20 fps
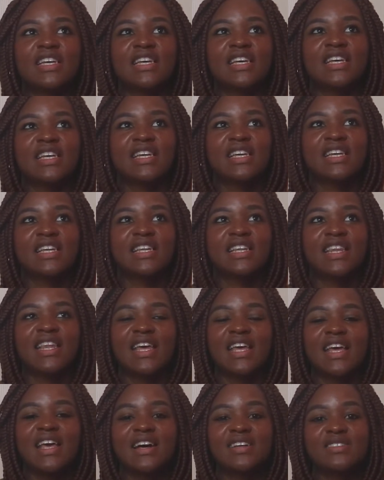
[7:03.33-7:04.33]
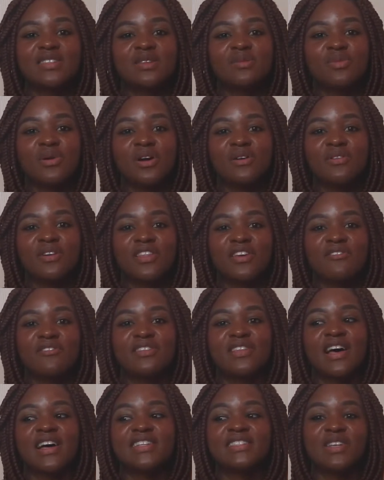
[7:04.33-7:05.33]
And it got to the point where they were
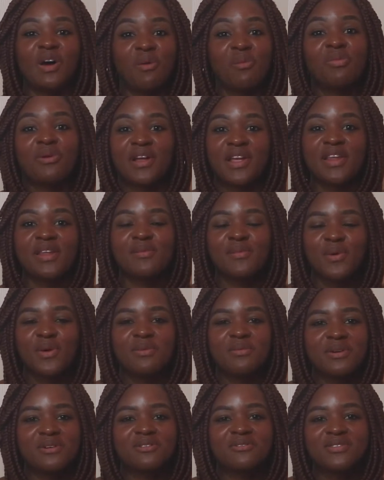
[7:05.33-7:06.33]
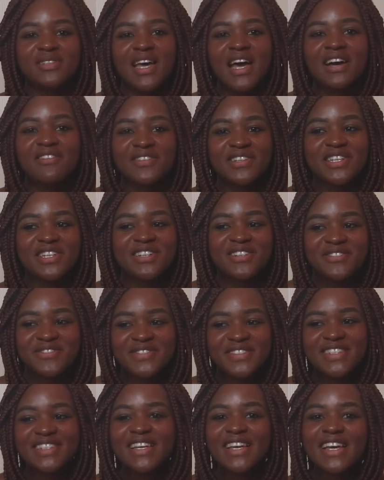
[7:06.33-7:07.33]
like, don't bring any more milk. We have enough.
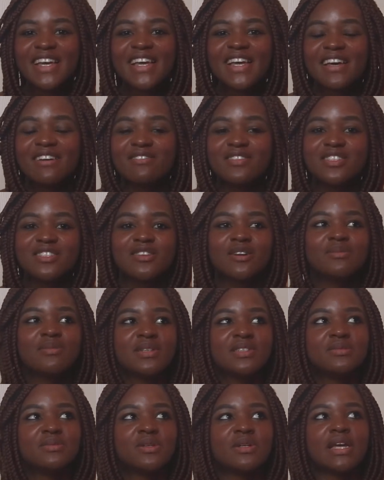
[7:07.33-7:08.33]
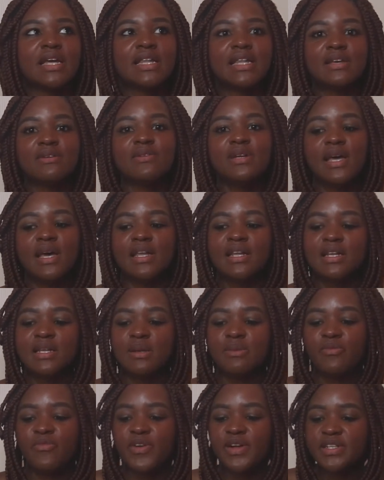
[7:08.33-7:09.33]
It was so much milk. And then we had a
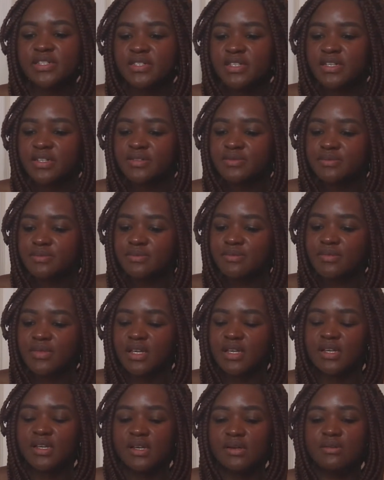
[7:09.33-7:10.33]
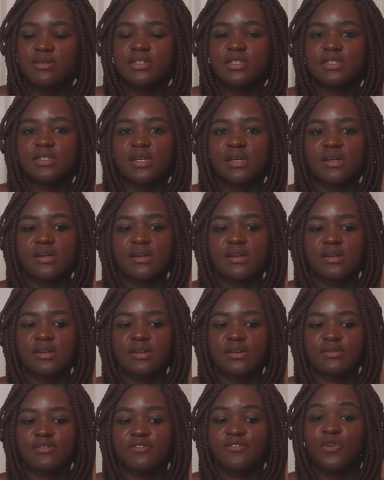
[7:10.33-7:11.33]
deep freezer. It was
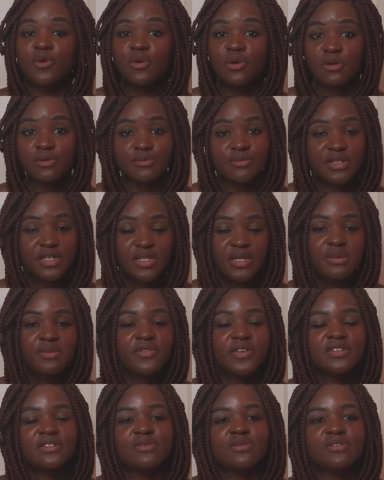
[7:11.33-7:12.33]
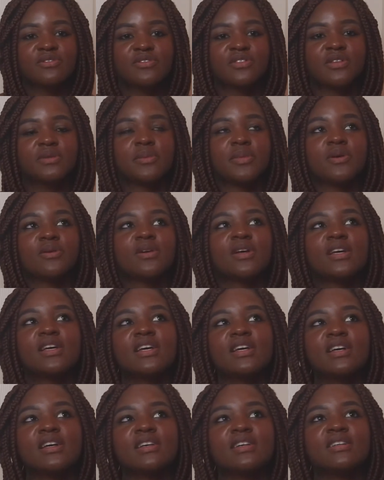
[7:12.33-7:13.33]
full. The deep freezer was full of milk.
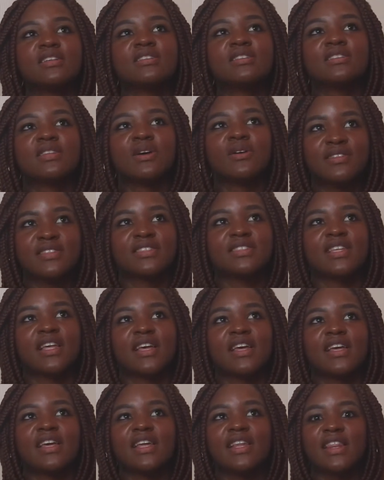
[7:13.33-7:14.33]
So it's that.